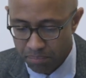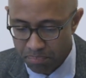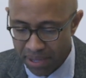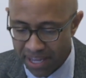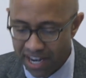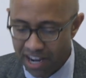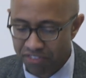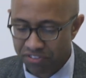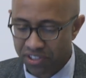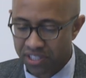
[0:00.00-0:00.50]

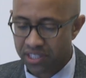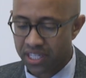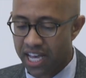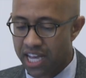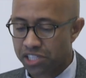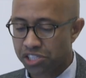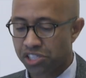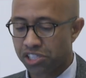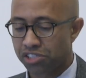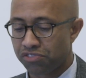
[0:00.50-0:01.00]
Pan-African
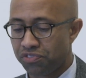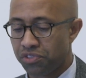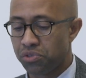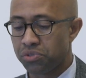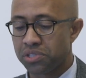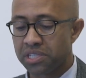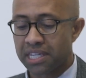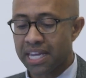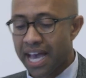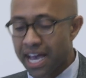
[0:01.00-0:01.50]
nationalists
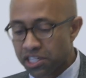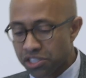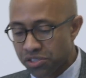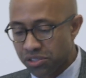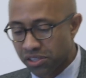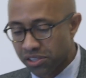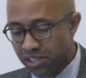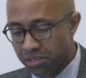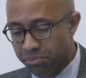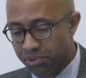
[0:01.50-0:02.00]
viewed
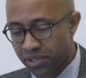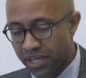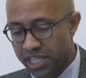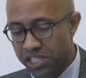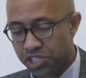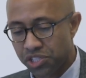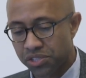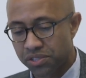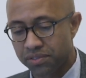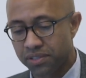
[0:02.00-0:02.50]
national
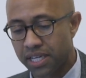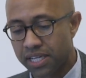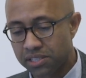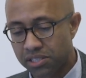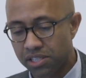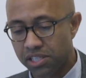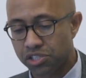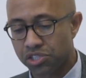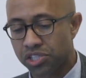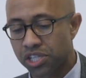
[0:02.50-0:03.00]
liberation as
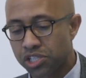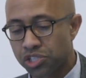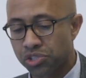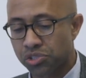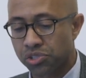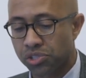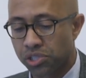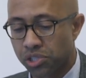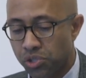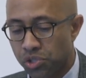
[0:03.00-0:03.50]
the
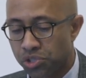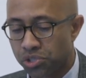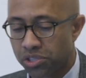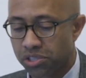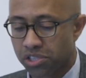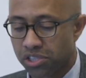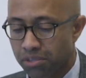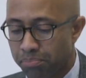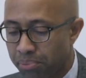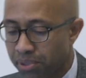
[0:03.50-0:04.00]
essential
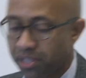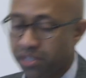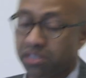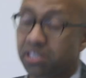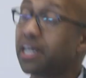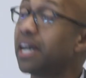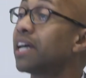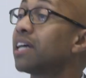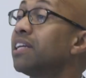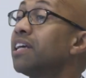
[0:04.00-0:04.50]
solution to the
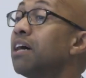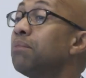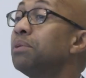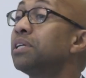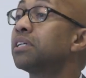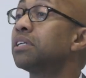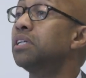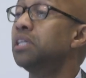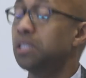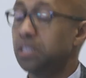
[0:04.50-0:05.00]
political, economic,